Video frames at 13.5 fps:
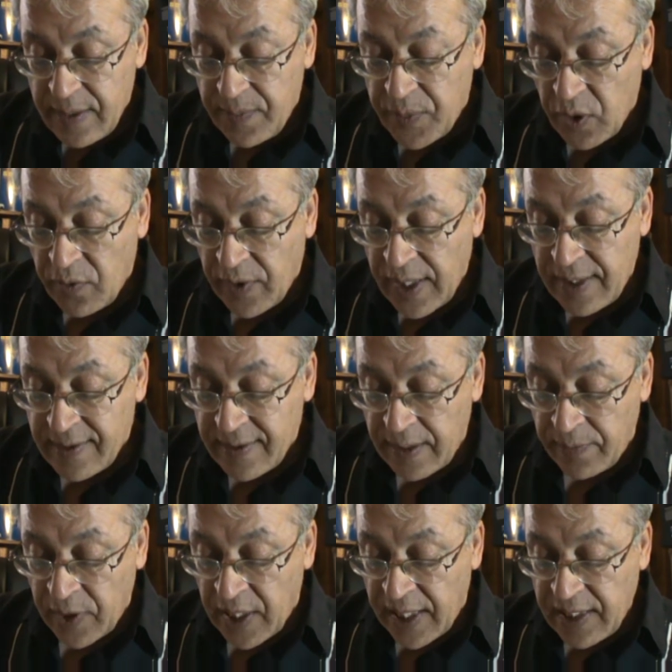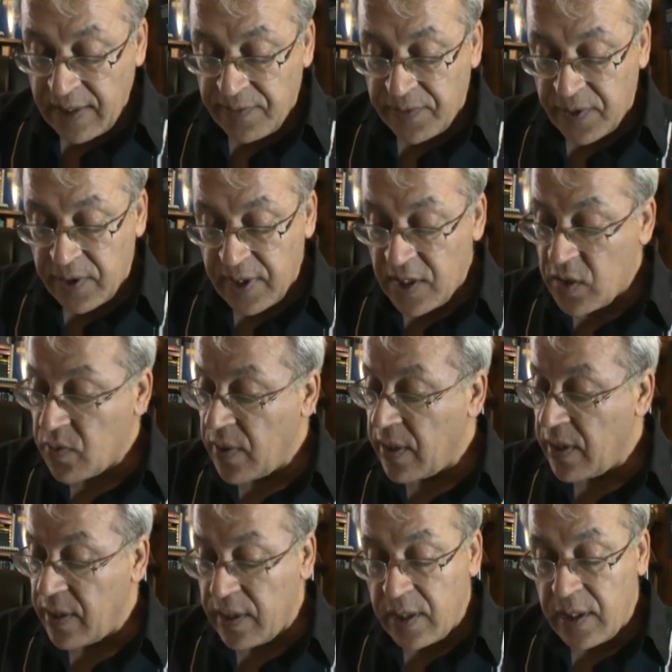provides some light for this
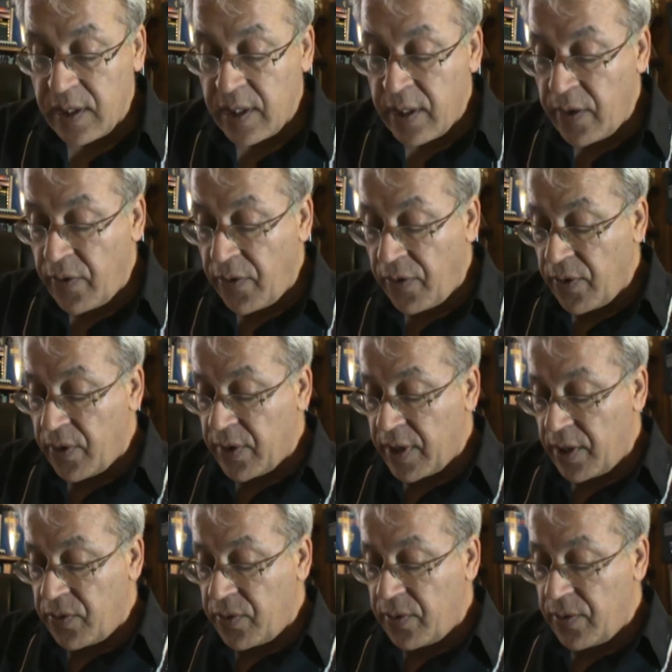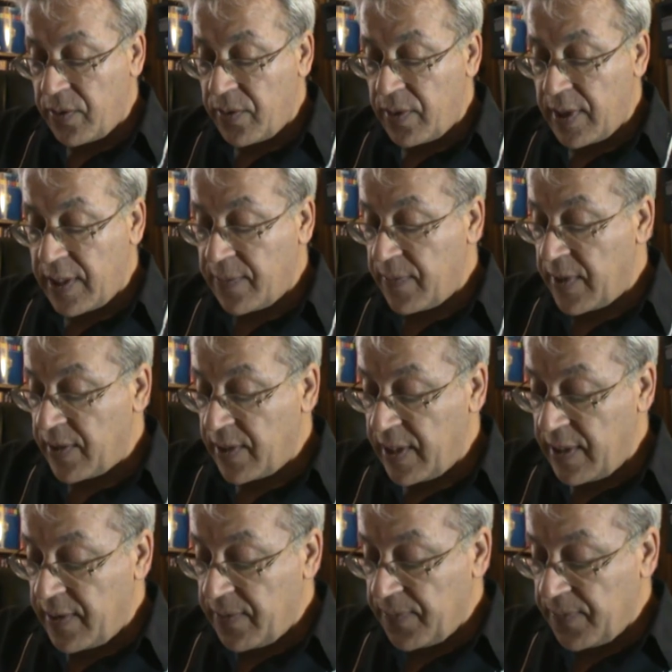one. 32, let me read.